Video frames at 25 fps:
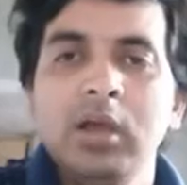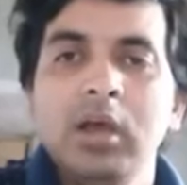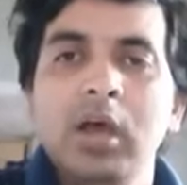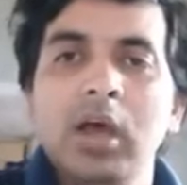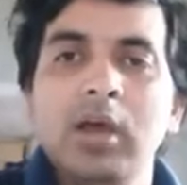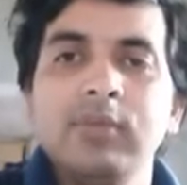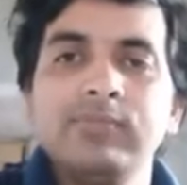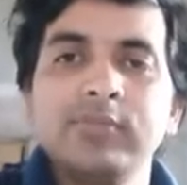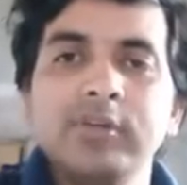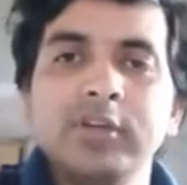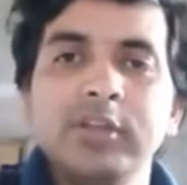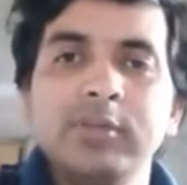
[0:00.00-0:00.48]

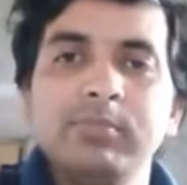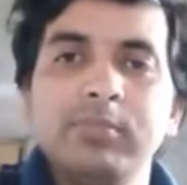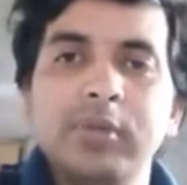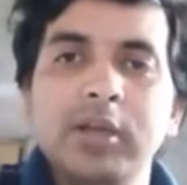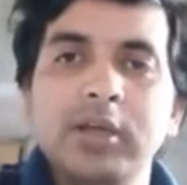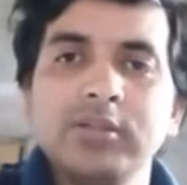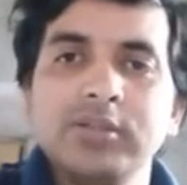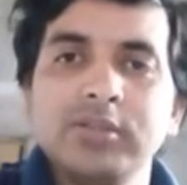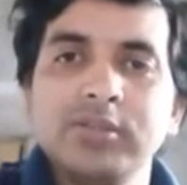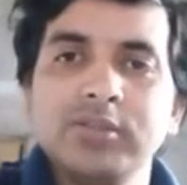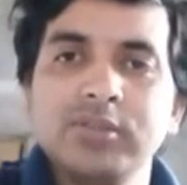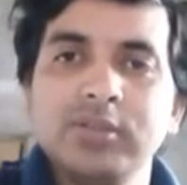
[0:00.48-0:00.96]
After
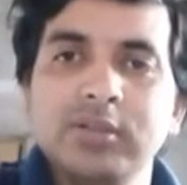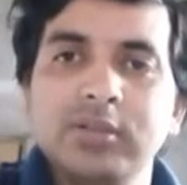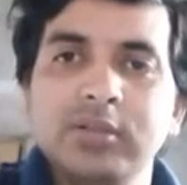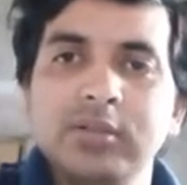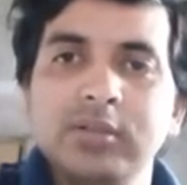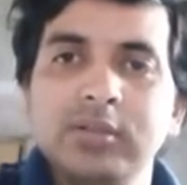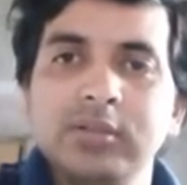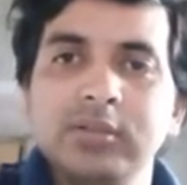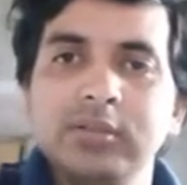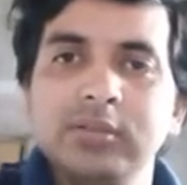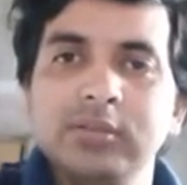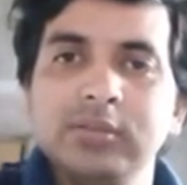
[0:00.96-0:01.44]

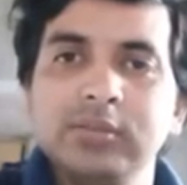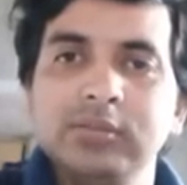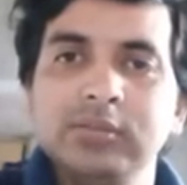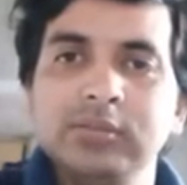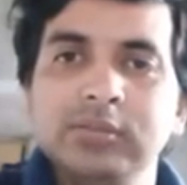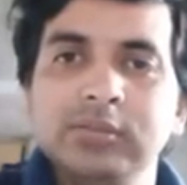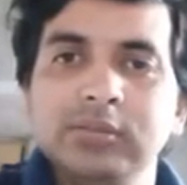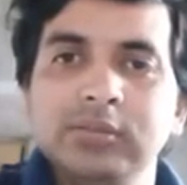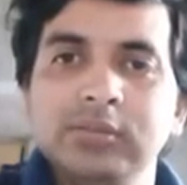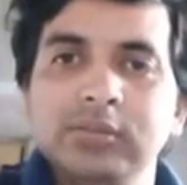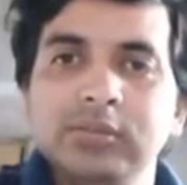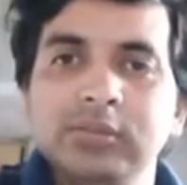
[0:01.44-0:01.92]
implantation,
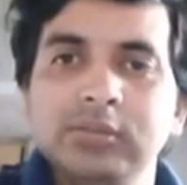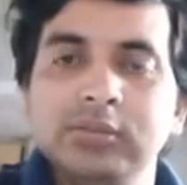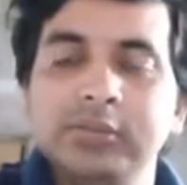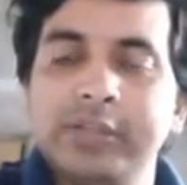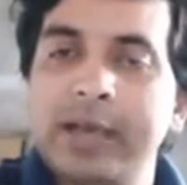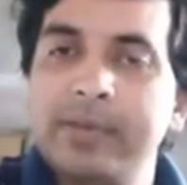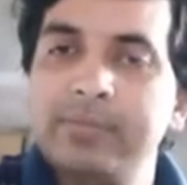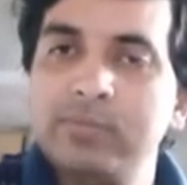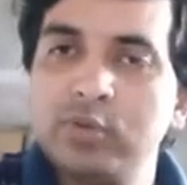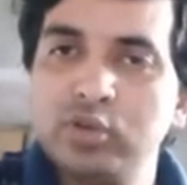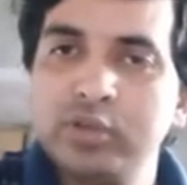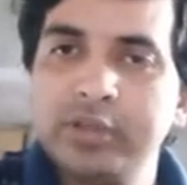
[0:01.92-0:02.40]
the
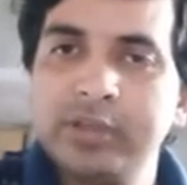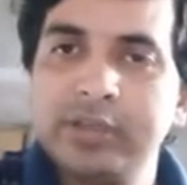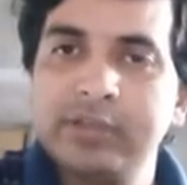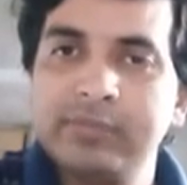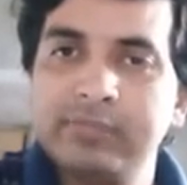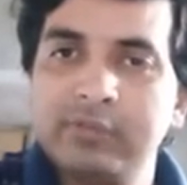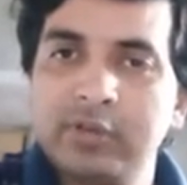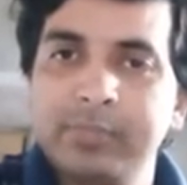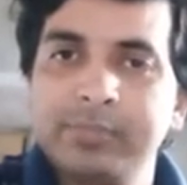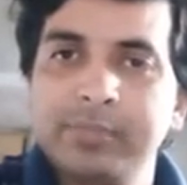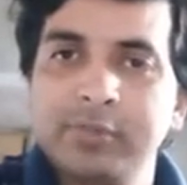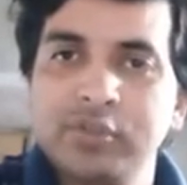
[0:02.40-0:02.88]
embryonic
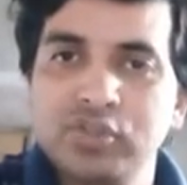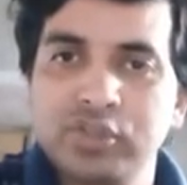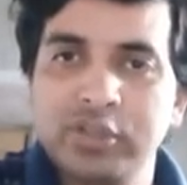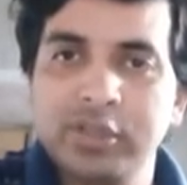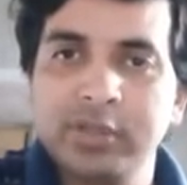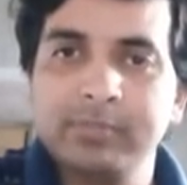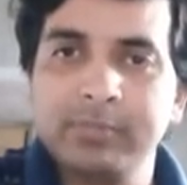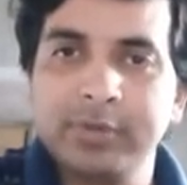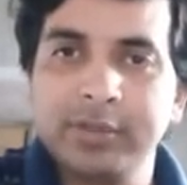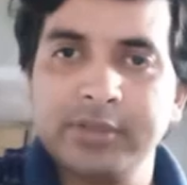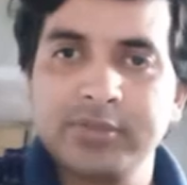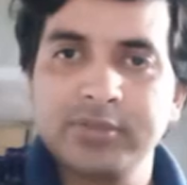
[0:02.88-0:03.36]
development
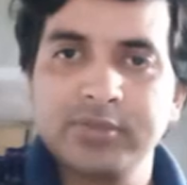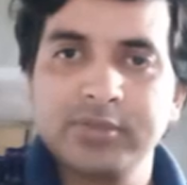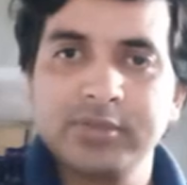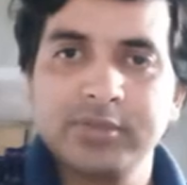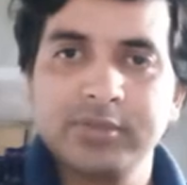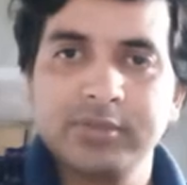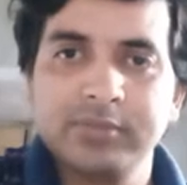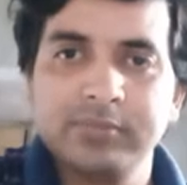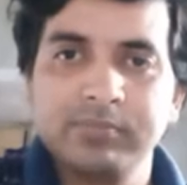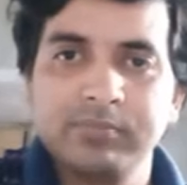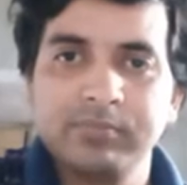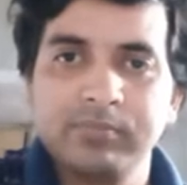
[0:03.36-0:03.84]
takes
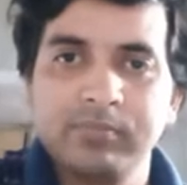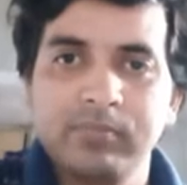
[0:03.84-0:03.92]
place.